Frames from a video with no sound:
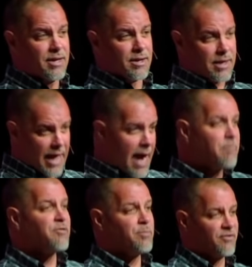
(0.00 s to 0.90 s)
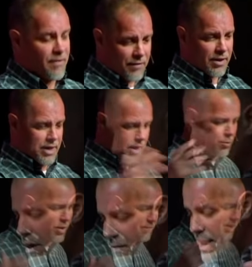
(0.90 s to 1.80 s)
name specifically? Like,
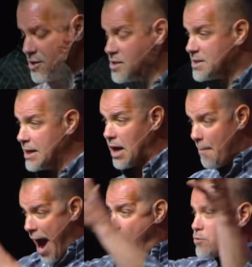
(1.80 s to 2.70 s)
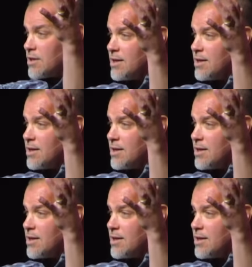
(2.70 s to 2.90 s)
what if he had just said, Come out!